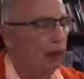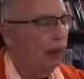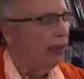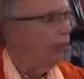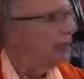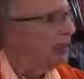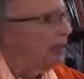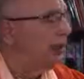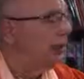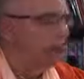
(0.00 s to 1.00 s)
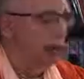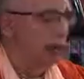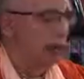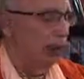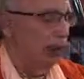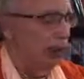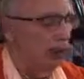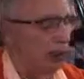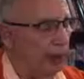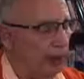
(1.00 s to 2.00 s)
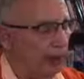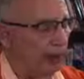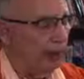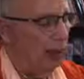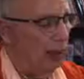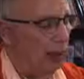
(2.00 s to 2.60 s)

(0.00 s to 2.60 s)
at this place, Ramakeli,